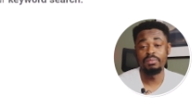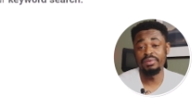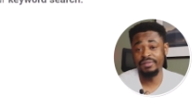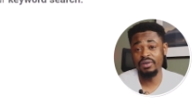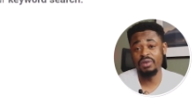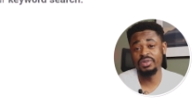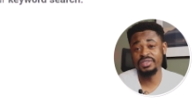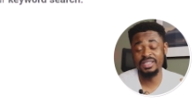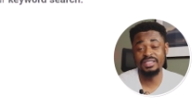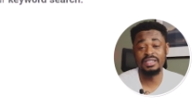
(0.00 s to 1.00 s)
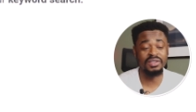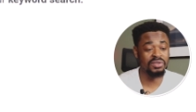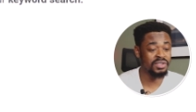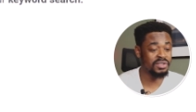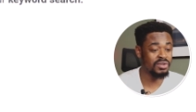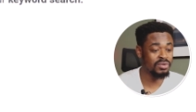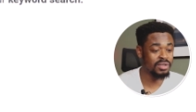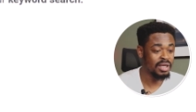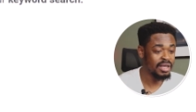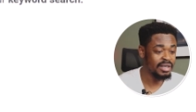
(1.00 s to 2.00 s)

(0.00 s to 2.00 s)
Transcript: Before it was 6,000 results,